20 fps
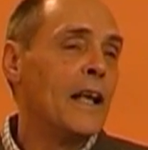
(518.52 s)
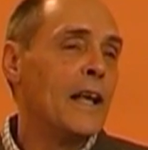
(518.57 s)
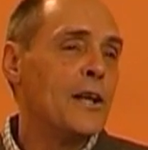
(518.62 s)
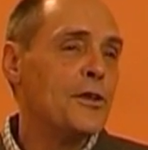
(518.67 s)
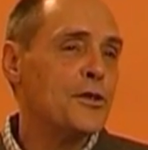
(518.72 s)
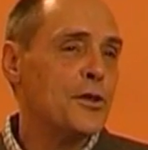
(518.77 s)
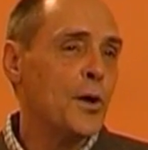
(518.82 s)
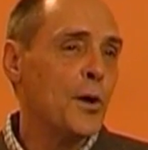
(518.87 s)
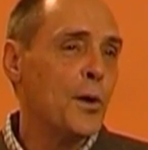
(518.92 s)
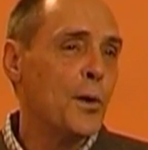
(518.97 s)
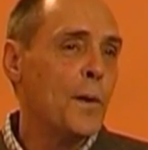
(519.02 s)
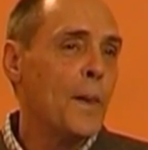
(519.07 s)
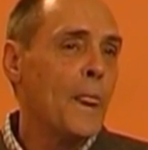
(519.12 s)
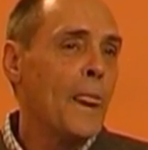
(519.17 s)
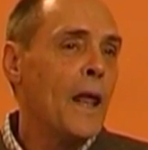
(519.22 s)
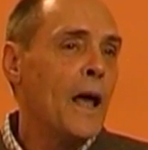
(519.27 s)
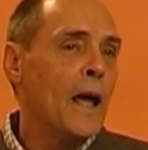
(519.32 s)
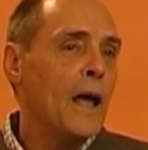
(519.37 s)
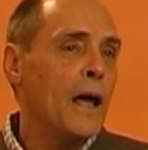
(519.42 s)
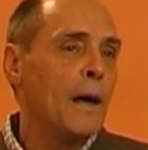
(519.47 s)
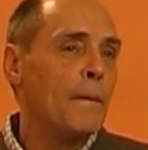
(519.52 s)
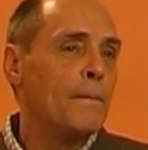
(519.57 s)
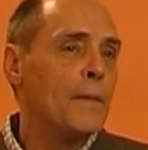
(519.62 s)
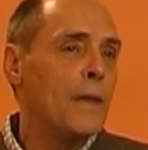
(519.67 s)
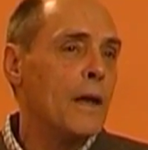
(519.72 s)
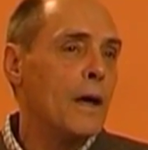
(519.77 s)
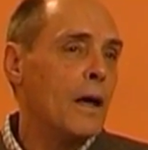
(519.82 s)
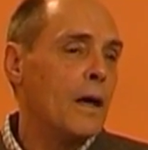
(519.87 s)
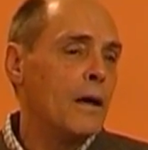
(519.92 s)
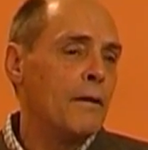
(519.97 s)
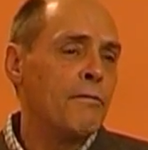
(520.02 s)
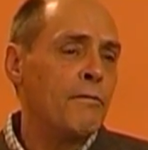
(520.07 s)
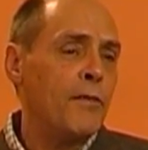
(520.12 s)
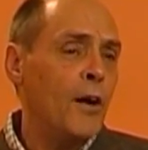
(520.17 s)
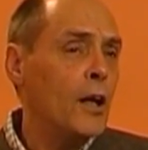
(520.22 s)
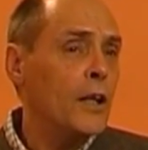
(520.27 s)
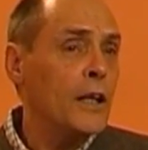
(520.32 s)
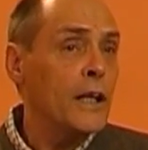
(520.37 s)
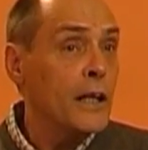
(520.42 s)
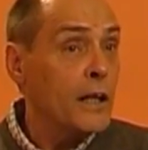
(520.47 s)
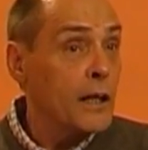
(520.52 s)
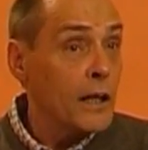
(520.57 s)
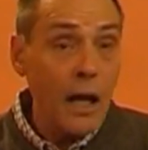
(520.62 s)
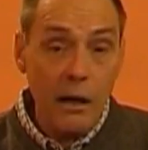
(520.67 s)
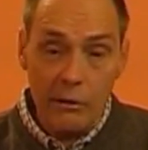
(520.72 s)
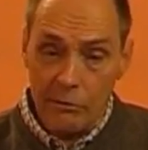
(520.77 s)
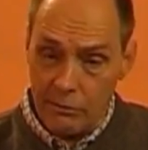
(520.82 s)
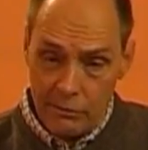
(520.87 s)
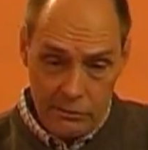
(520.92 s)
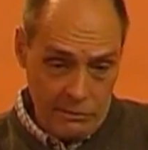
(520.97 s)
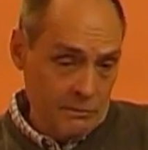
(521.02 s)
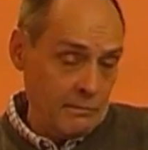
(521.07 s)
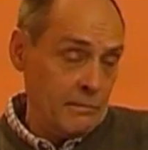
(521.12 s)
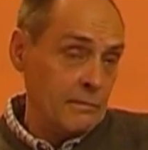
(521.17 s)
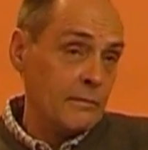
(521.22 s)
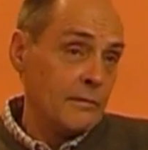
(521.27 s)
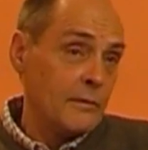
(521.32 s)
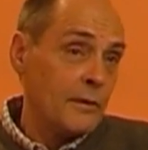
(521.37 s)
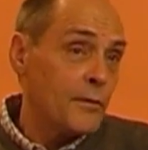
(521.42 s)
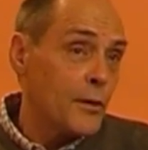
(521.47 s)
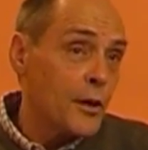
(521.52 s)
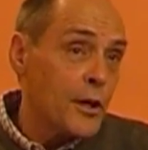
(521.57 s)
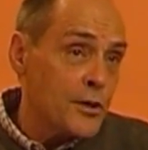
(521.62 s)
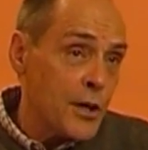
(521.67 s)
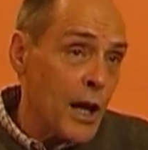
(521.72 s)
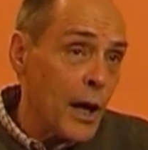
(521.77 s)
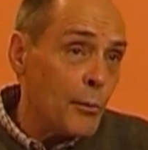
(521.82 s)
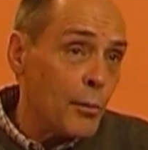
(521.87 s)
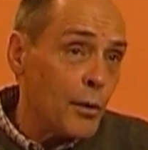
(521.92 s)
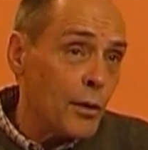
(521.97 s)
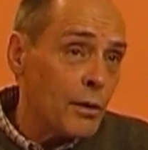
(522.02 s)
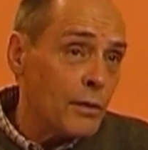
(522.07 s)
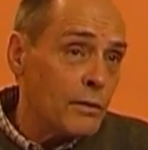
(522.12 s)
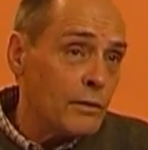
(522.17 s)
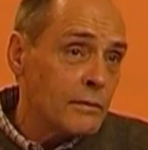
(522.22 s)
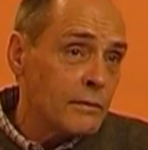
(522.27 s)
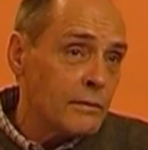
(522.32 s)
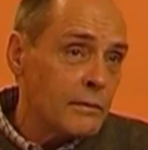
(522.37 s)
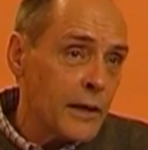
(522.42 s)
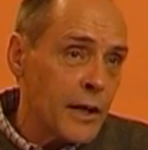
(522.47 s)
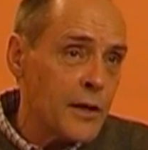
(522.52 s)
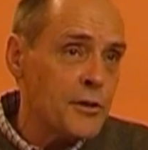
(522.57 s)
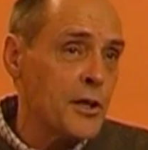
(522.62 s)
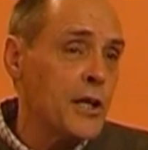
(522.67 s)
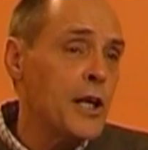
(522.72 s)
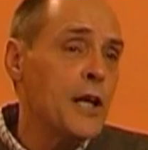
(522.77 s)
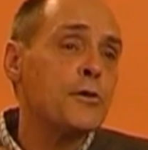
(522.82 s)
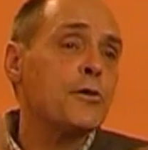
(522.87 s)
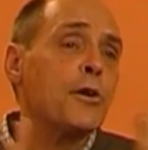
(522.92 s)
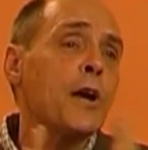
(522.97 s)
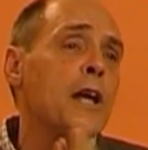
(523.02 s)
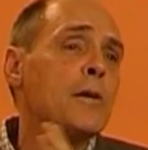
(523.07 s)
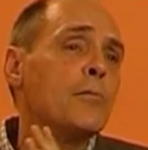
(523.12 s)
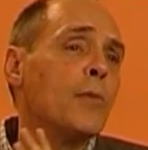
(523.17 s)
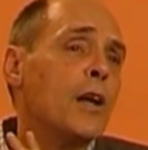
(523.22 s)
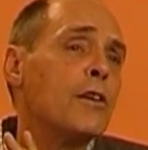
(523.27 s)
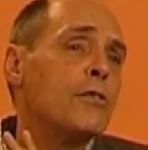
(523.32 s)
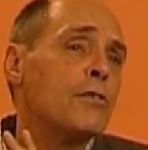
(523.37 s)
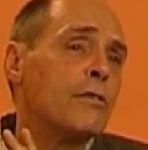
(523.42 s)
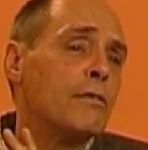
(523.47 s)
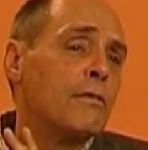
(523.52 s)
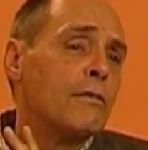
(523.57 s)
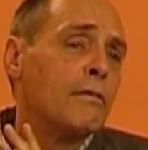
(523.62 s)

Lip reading: So falling in love, for example, is an entrainment.